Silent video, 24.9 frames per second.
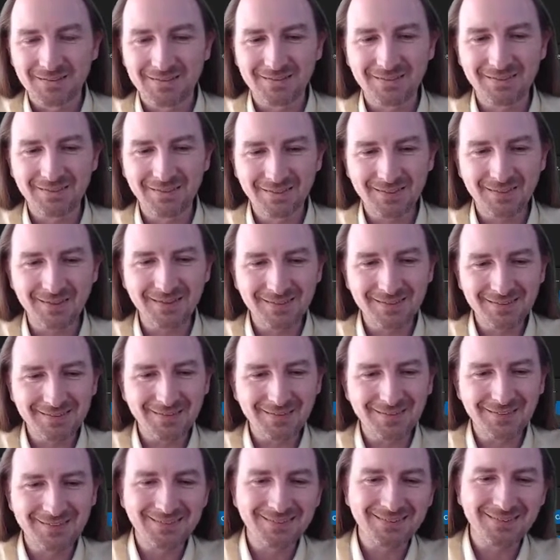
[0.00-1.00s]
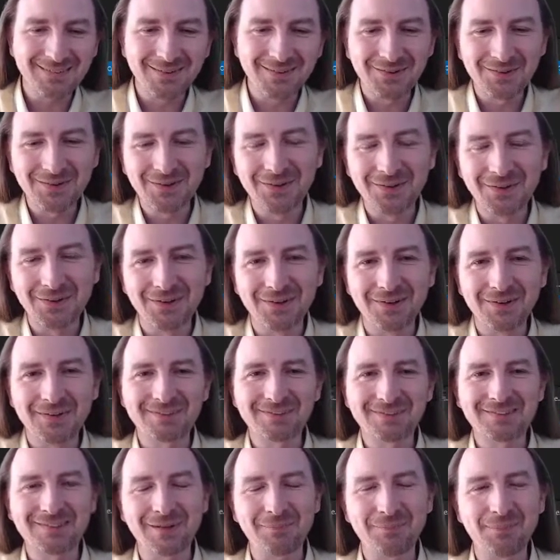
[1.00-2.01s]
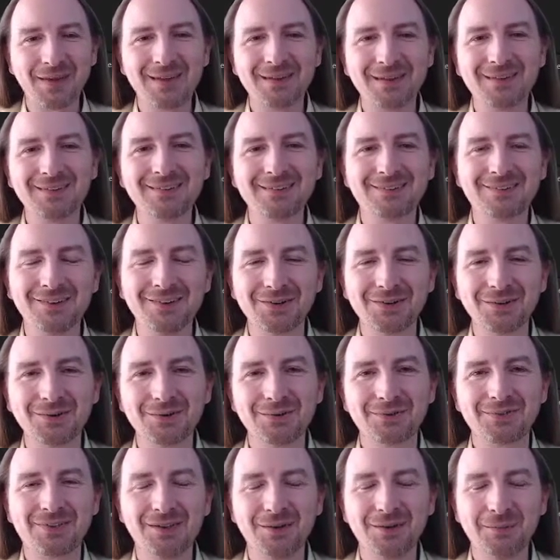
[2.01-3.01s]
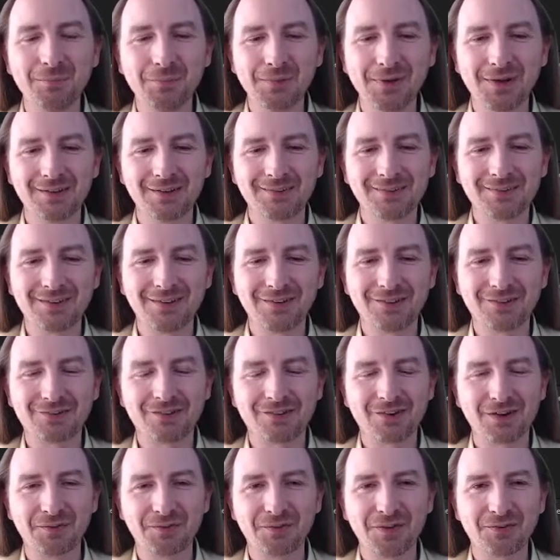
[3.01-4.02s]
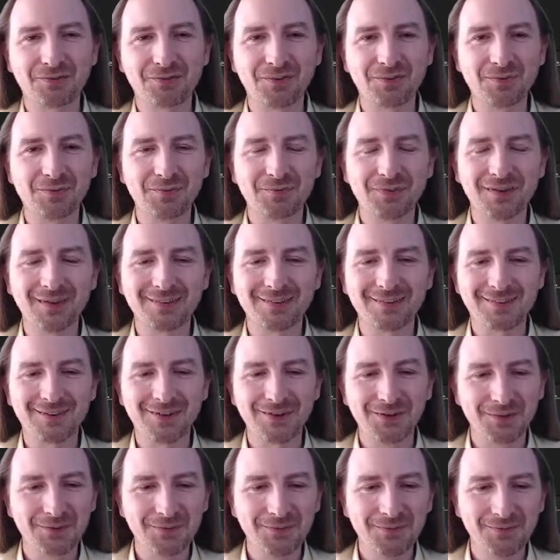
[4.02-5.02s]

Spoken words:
This is so cool, stepping into the middle tier service from VS Code.